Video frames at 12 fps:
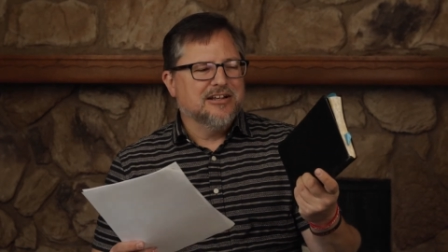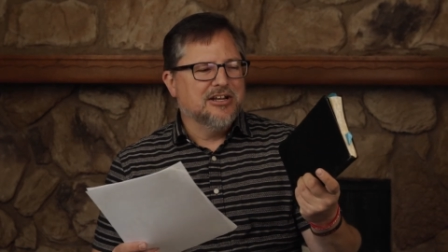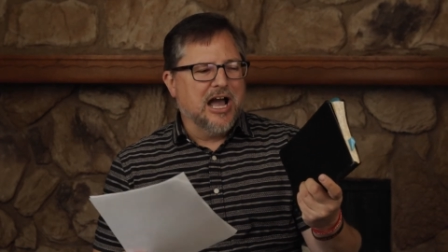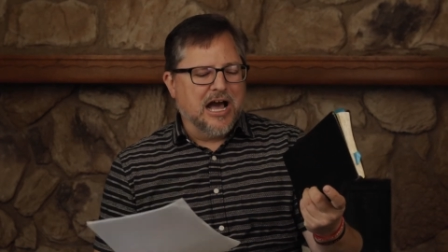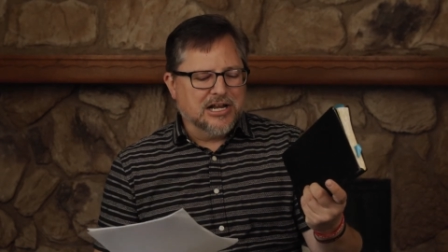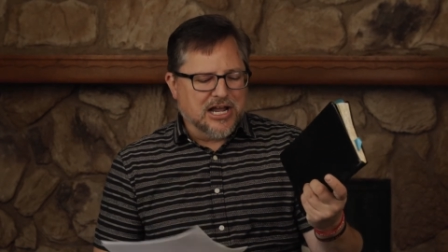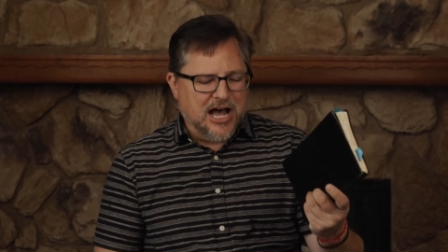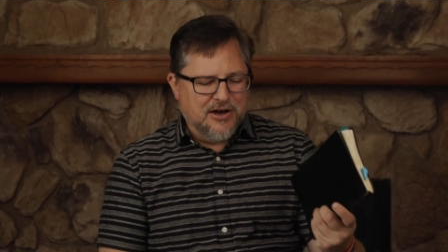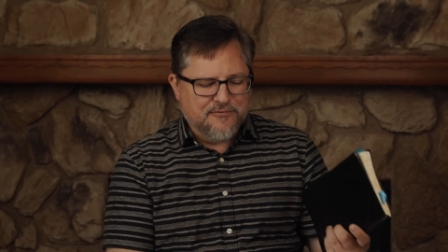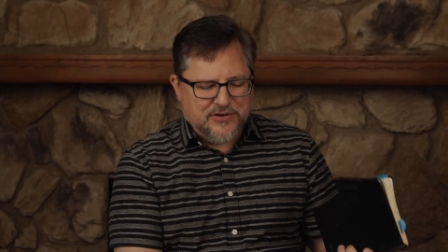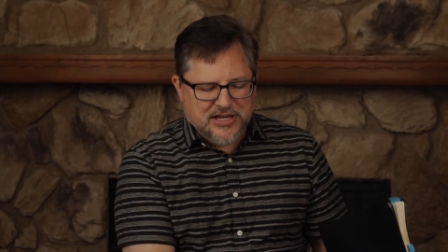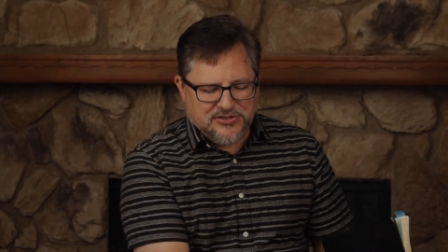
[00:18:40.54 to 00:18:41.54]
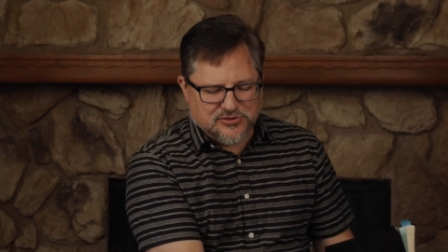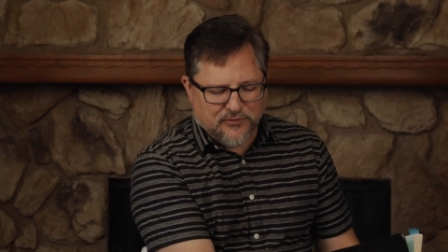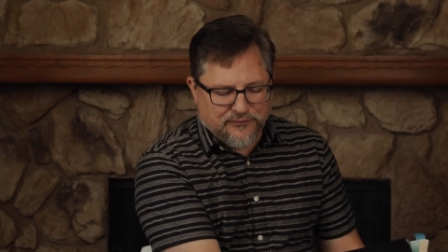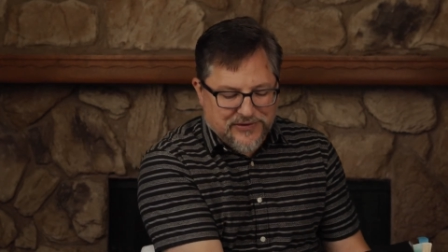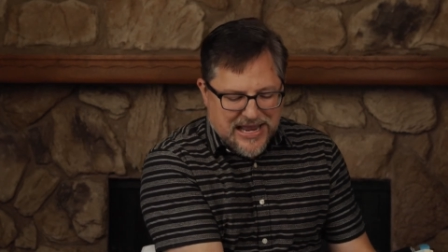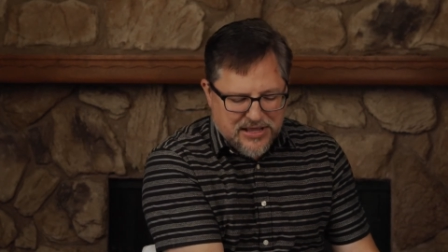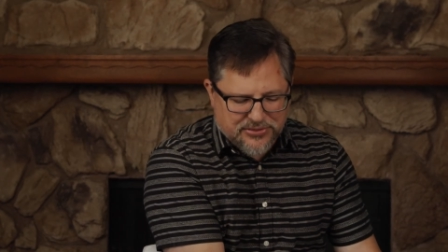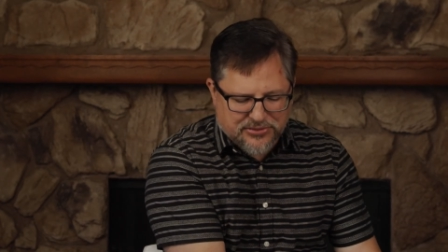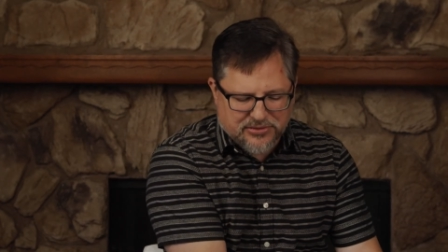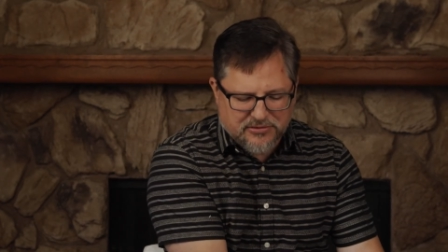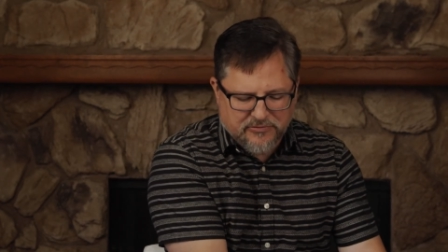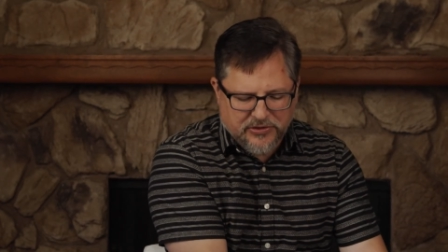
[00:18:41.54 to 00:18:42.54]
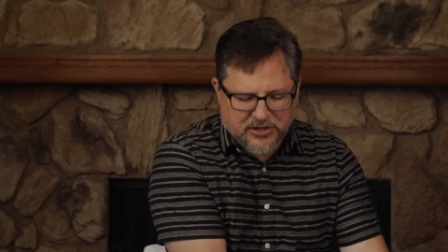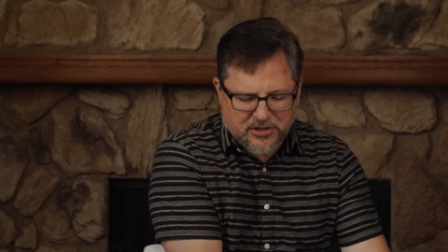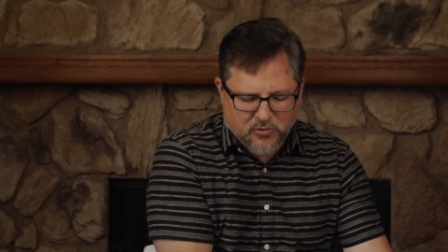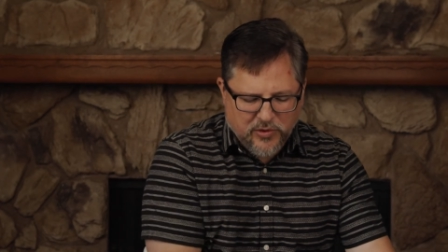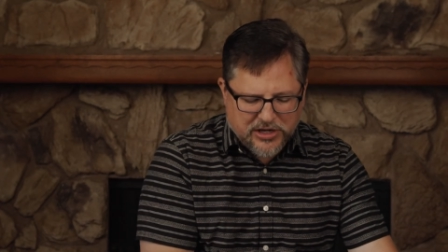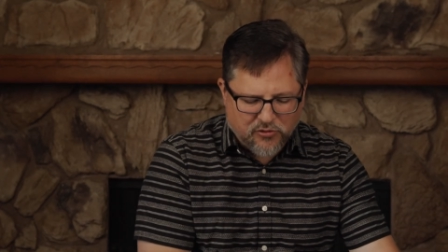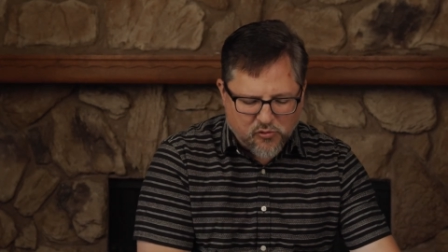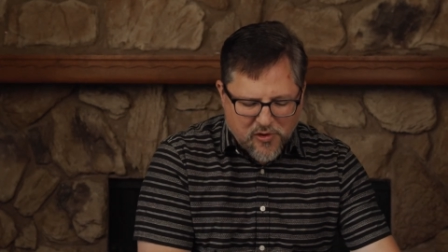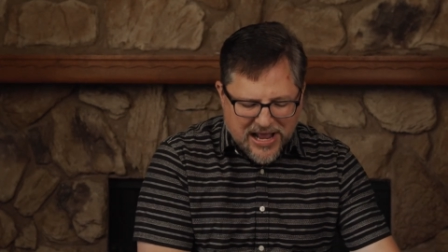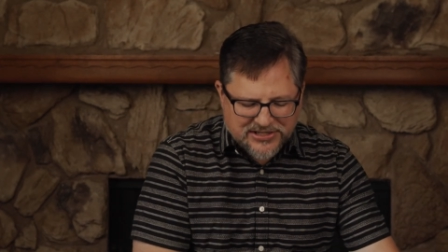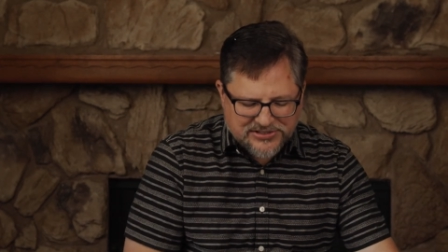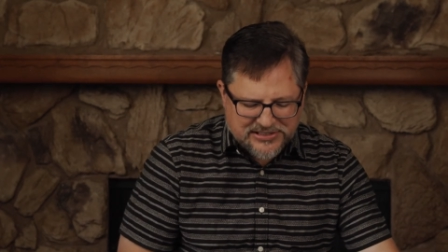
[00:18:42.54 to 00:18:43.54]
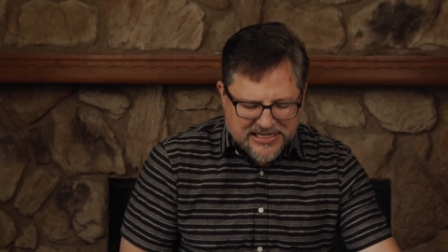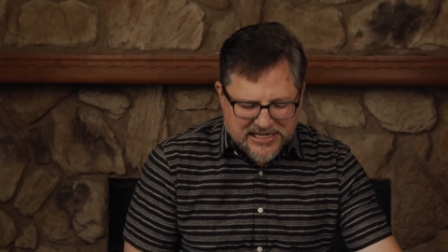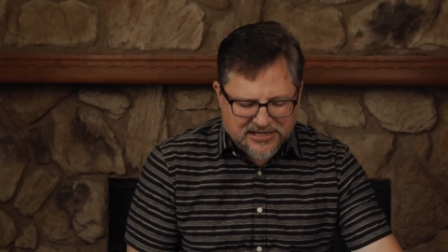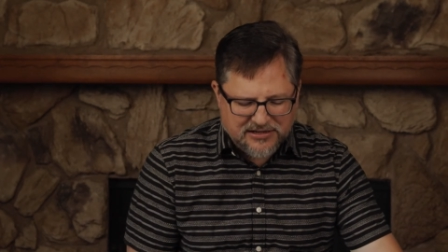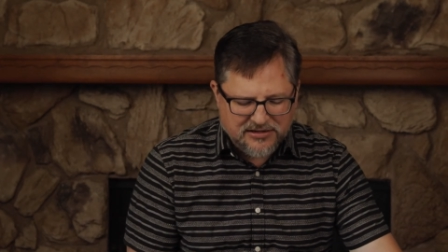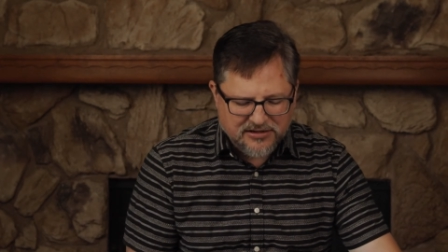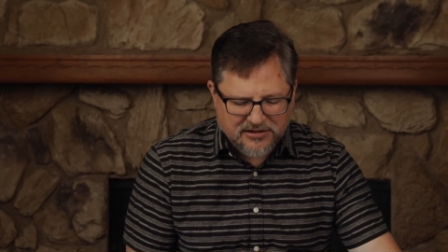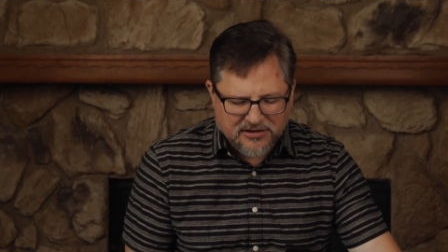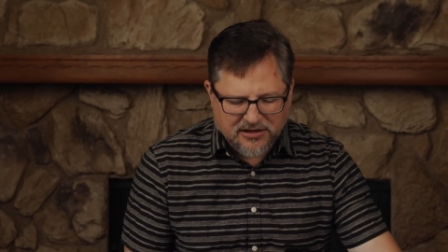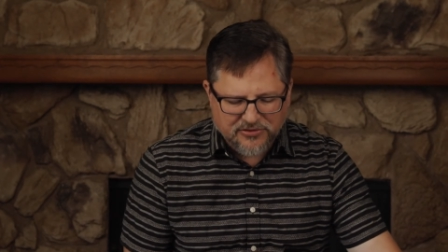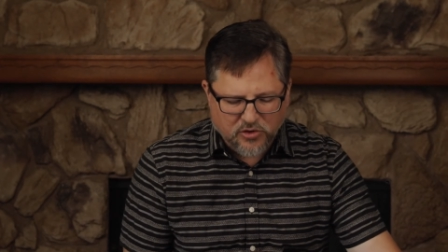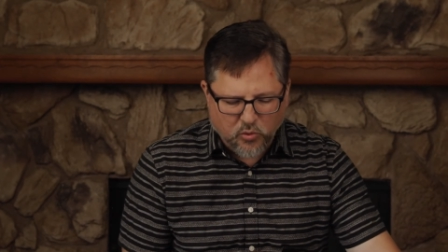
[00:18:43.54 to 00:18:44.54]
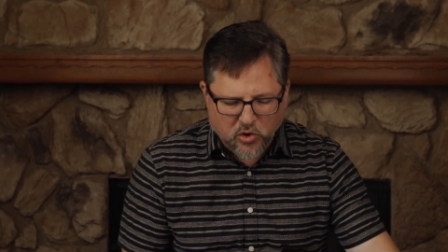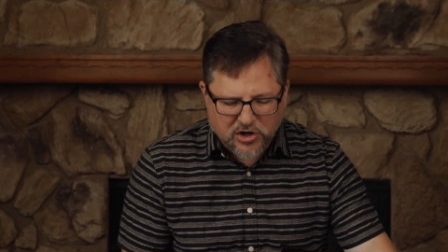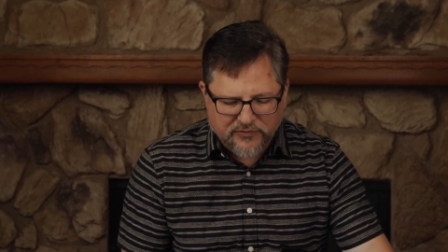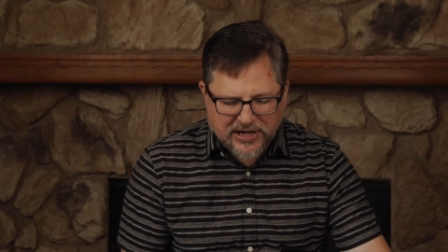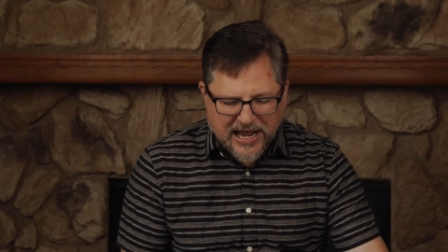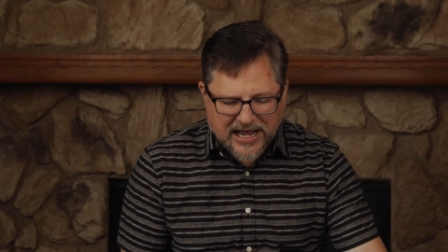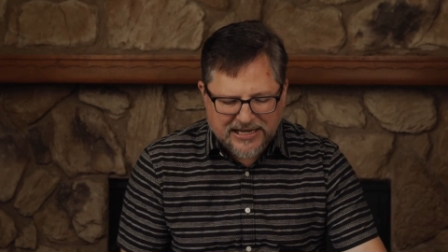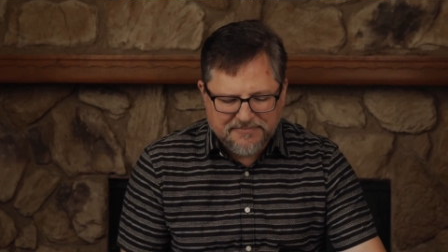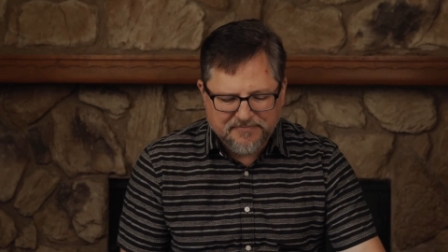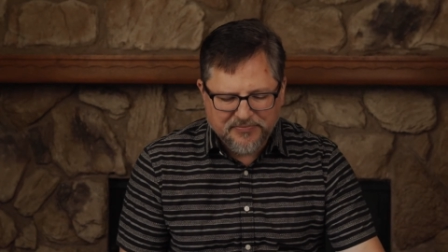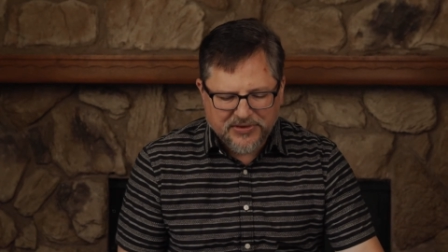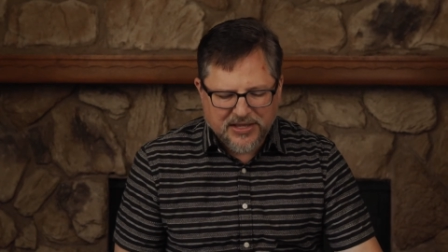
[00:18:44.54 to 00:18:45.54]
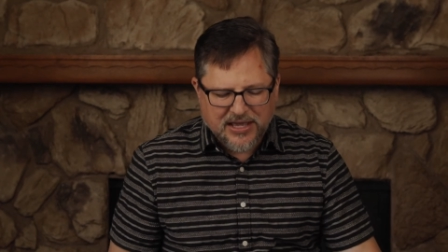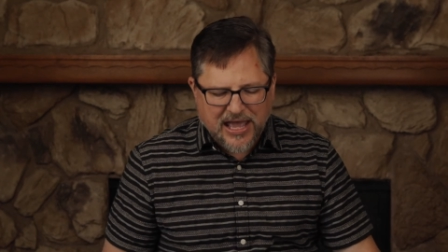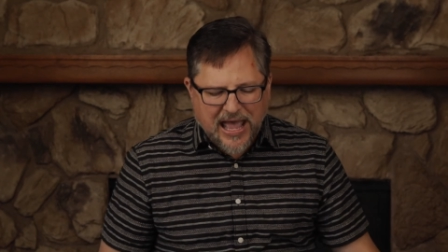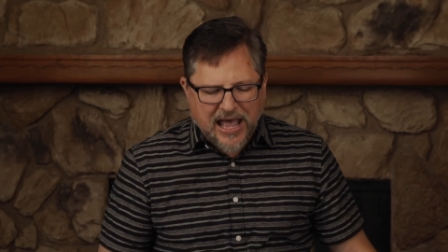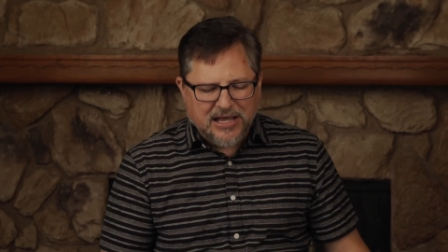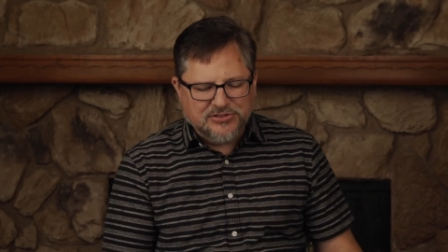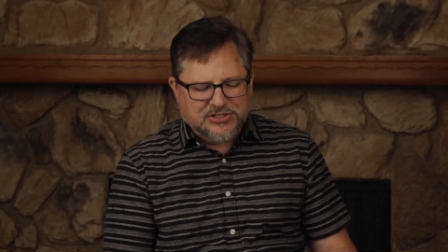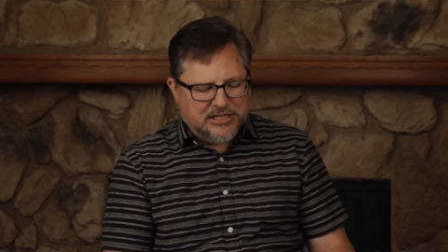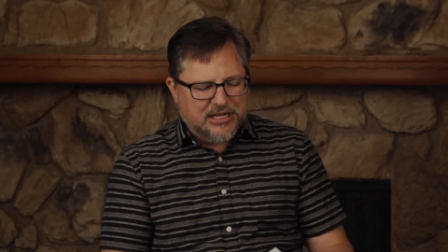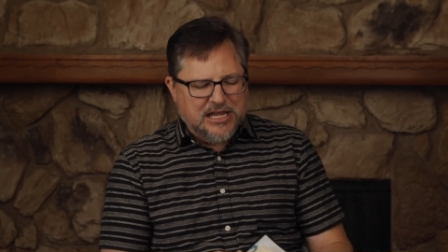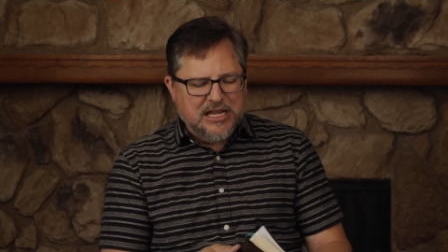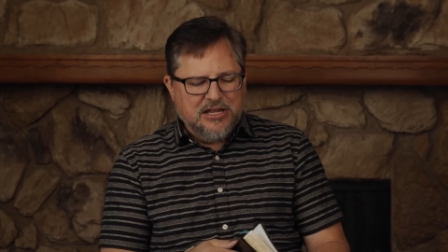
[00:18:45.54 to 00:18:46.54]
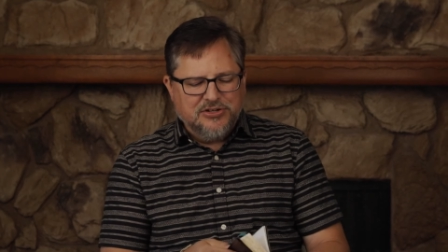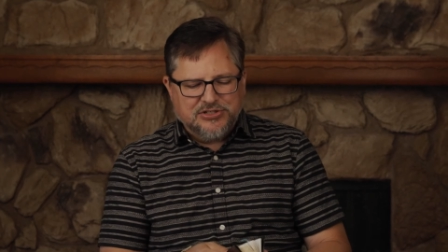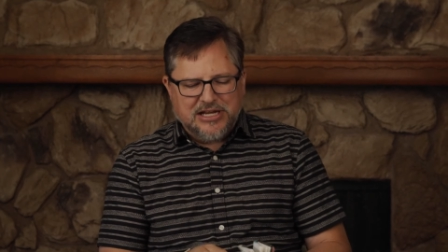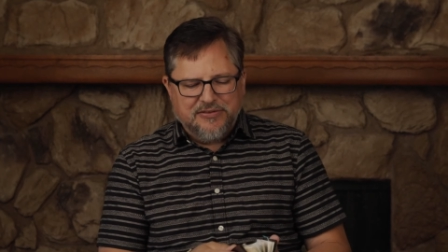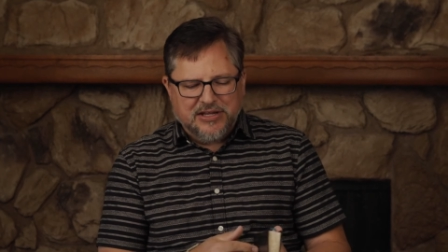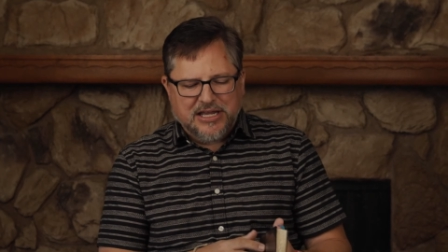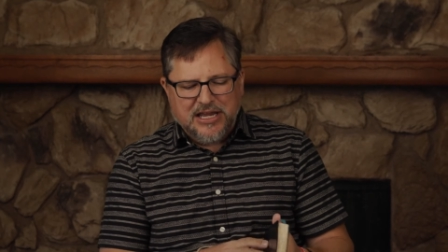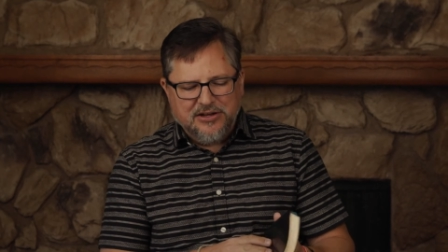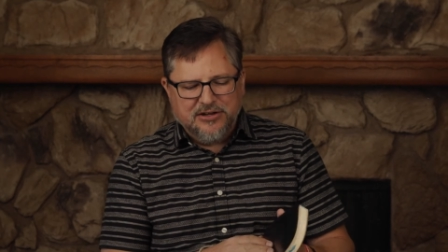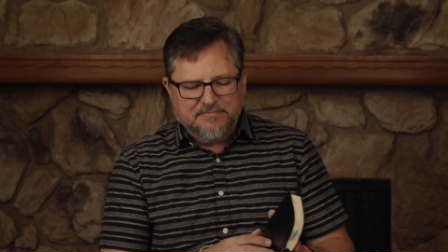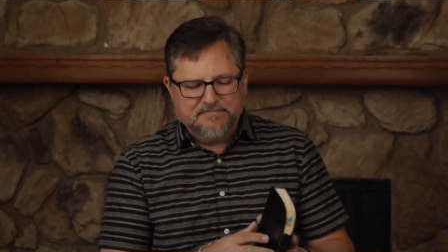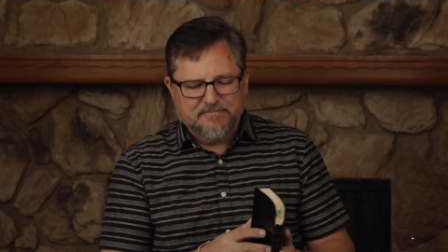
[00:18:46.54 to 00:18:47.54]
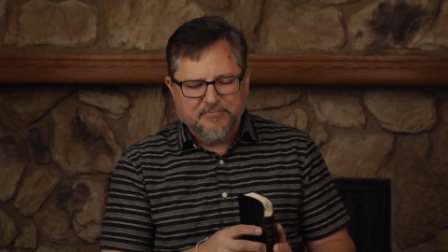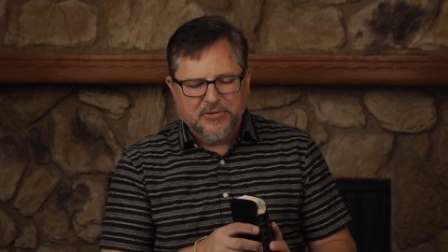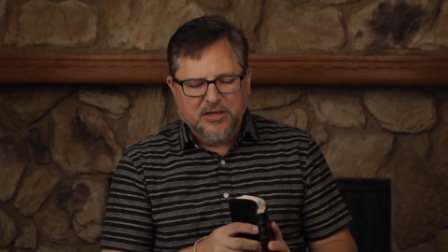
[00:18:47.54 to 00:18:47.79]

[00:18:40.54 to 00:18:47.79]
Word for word: God confidence, or faith. We can rest in the word of God as kings in the kingdom.